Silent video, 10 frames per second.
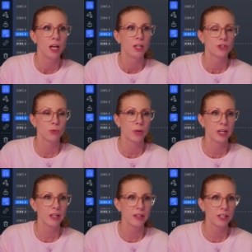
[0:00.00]
So one of
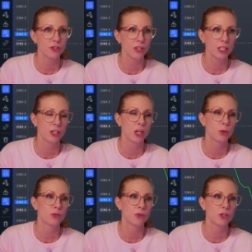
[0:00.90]
the things you need to know
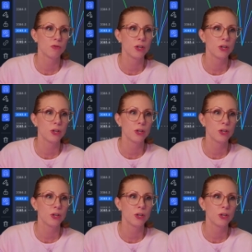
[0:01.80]
is first of all,